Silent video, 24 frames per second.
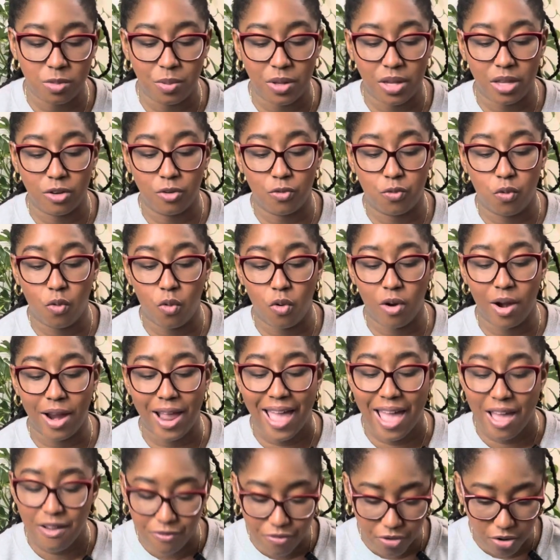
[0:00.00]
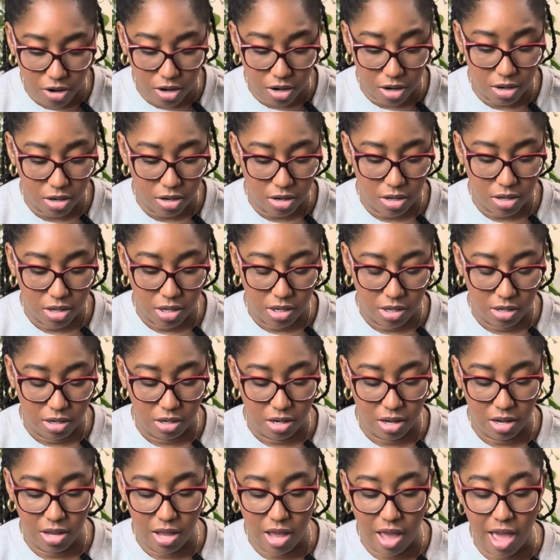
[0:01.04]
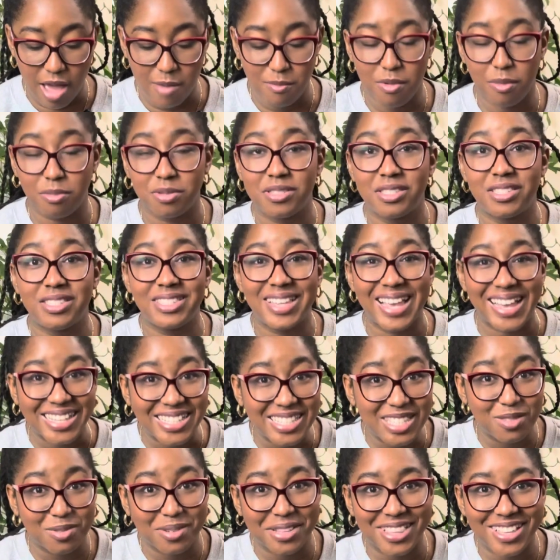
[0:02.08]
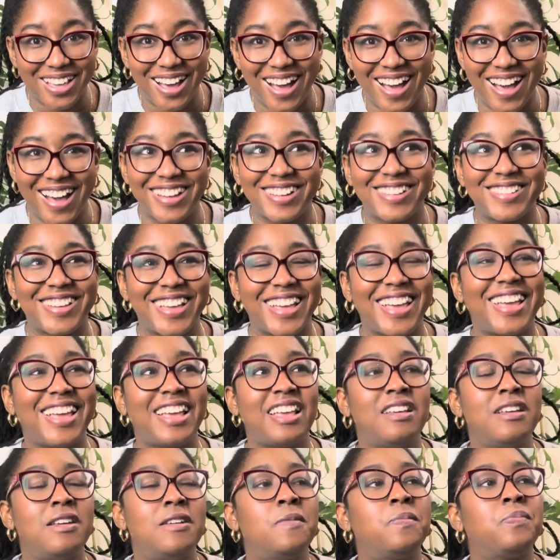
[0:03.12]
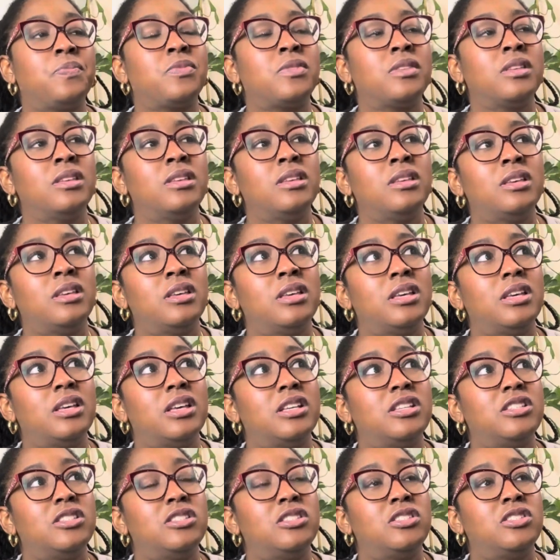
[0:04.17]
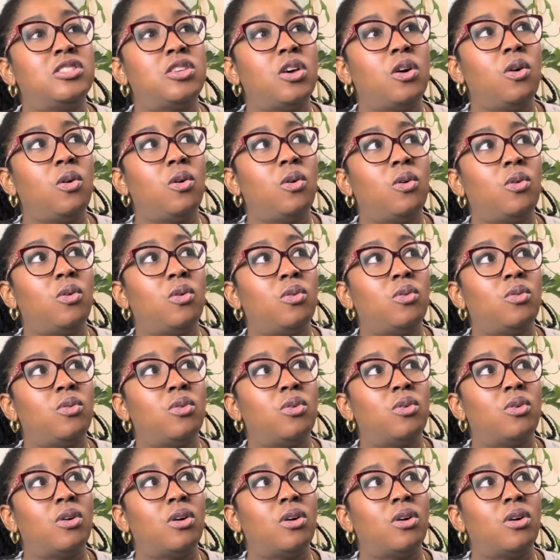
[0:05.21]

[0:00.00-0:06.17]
been forever. I'm obsessed with God, okay? So